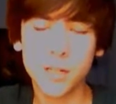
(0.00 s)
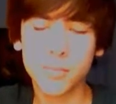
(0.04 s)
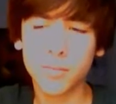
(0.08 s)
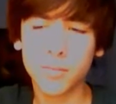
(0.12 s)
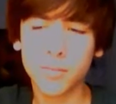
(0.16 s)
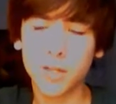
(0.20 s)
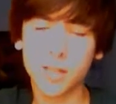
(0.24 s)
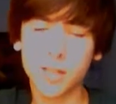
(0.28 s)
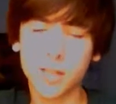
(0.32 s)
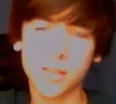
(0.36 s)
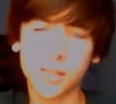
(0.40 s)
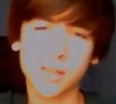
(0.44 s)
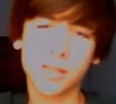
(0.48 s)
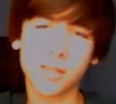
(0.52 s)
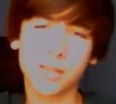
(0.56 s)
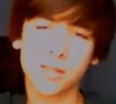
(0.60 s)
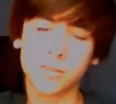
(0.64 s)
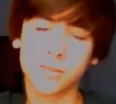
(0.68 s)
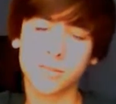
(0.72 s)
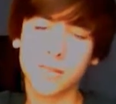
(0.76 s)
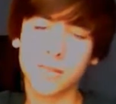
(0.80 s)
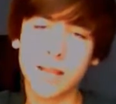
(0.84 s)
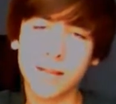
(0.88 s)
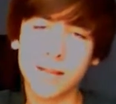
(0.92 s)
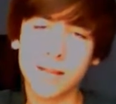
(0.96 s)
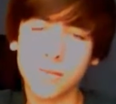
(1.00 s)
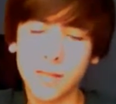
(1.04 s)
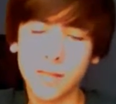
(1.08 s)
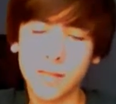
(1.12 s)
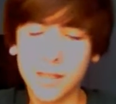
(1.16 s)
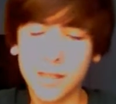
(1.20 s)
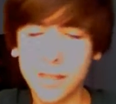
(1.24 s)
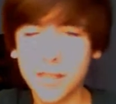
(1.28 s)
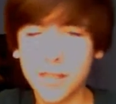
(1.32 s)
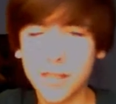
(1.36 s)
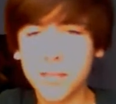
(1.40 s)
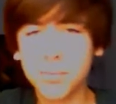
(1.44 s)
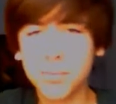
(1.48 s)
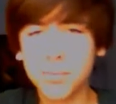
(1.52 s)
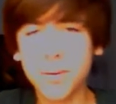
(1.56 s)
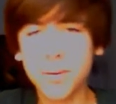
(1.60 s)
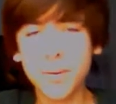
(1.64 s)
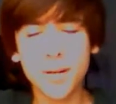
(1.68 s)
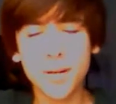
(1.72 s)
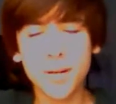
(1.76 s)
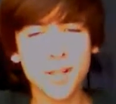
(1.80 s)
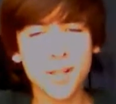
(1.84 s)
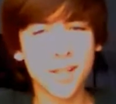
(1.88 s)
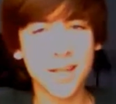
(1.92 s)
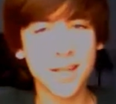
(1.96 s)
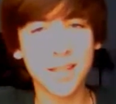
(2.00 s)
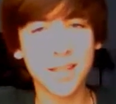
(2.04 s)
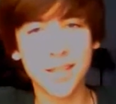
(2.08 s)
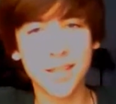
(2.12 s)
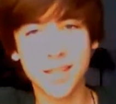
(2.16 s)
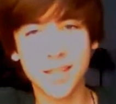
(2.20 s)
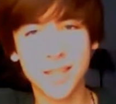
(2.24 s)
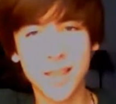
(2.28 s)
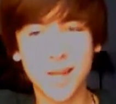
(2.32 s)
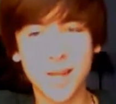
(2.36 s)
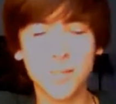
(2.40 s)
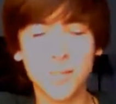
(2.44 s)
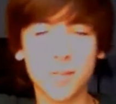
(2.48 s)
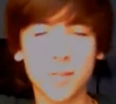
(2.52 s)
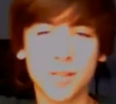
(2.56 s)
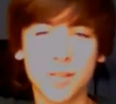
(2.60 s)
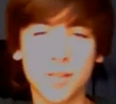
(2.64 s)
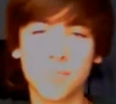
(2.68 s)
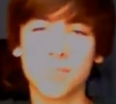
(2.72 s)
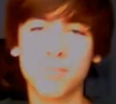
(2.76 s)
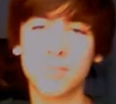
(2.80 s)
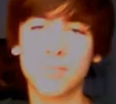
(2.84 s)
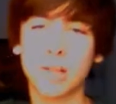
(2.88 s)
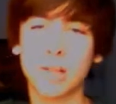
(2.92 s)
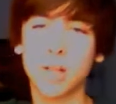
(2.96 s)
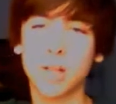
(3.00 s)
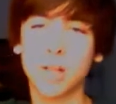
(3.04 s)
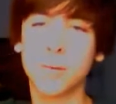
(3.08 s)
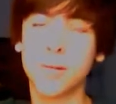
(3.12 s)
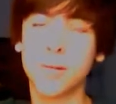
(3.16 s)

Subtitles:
Because yeah, he's pretty much stayed the same, just a little